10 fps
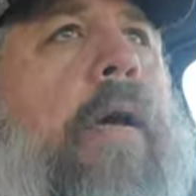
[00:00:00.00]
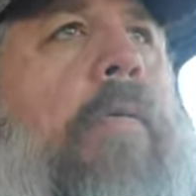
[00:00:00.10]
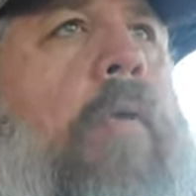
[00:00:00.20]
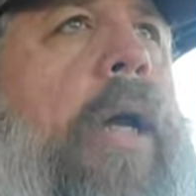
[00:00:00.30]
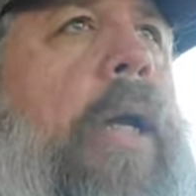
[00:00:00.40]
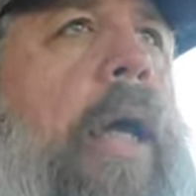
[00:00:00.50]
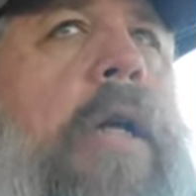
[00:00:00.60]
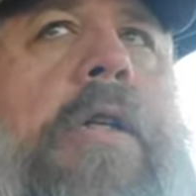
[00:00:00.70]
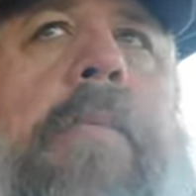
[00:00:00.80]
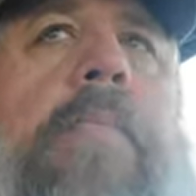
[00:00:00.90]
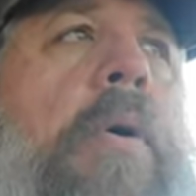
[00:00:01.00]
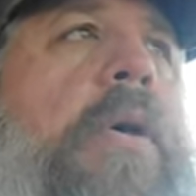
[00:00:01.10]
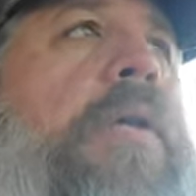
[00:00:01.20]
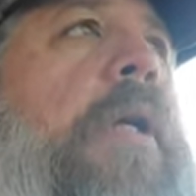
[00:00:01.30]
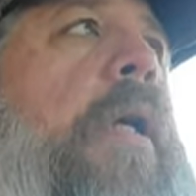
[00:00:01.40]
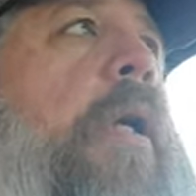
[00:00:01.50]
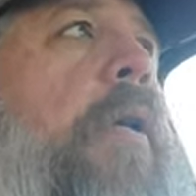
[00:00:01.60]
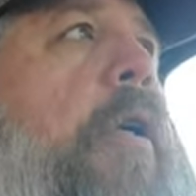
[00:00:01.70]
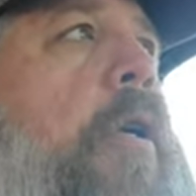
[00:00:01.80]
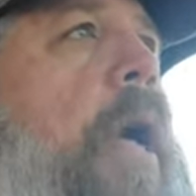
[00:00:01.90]
of radiation poisoning,
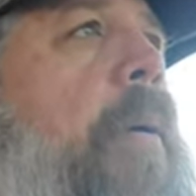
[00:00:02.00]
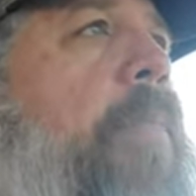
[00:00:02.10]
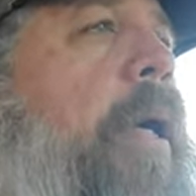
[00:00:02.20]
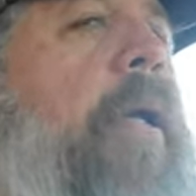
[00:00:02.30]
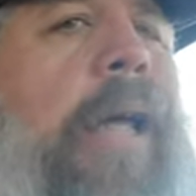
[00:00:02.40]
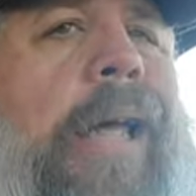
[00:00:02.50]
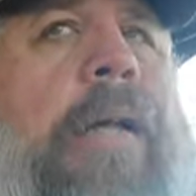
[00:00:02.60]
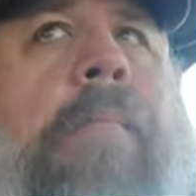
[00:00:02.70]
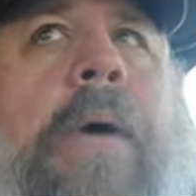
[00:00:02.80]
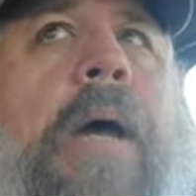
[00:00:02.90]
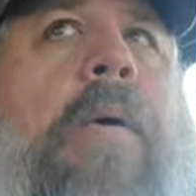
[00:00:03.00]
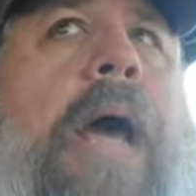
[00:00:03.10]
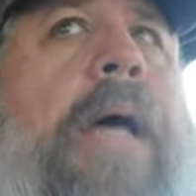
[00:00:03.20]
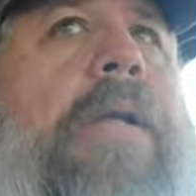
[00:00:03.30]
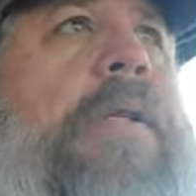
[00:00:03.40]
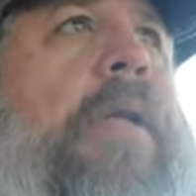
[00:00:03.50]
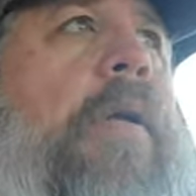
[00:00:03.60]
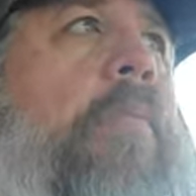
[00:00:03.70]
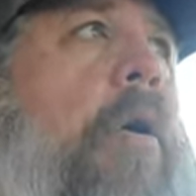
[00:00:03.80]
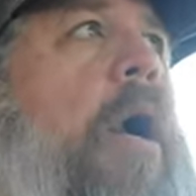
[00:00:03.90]
and you're not being eaten by rats, and
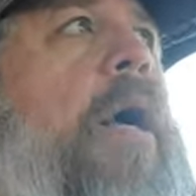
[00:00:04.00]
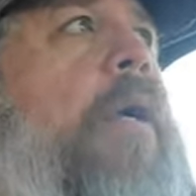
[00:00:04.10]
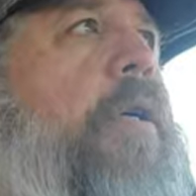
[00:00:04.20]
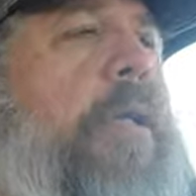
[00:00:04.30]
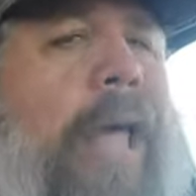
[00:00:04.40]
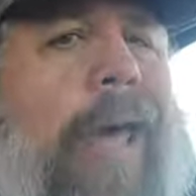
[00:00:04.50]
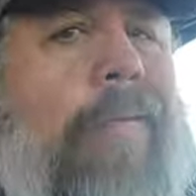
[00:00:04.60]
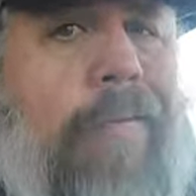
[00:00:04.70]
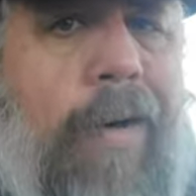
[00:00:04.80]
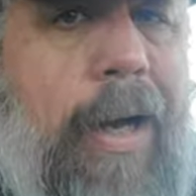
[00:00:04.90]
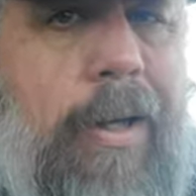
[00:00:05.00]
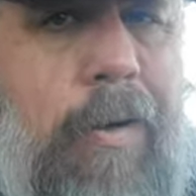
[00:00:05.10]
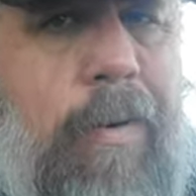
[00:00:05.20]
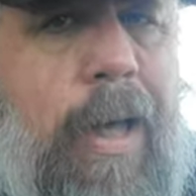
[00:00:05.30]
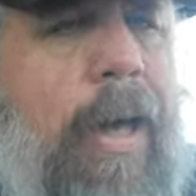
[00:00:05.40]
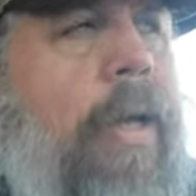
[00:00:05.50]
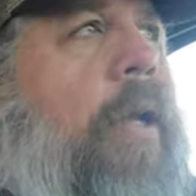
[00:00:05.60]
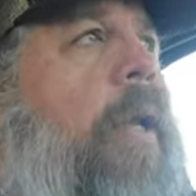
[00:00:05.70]
the marauders can't find you yet,